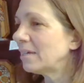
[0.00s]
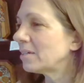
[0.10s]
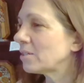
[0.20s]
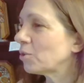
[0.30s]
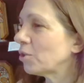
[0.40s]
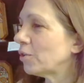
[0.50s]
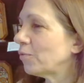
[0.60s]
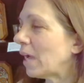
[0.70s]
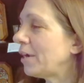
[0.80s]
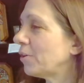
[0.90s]
sort of,
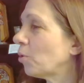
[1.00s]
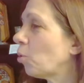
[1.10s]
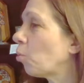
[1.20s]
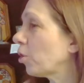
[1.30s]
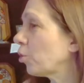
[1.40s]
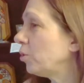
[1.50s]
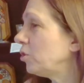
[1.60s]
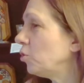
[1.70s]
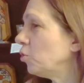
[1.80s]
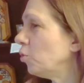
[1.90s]
I don't know, work with
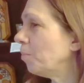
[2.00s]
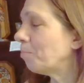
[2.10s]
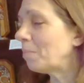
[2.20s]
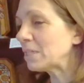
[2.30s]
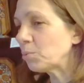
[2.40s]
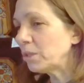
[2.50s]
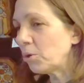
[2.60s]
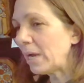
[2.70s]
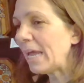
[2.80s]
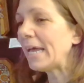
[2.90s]
you, mess with
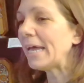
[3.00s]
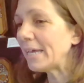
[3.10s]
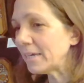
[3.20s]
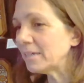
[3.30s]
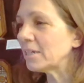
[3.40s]
your head.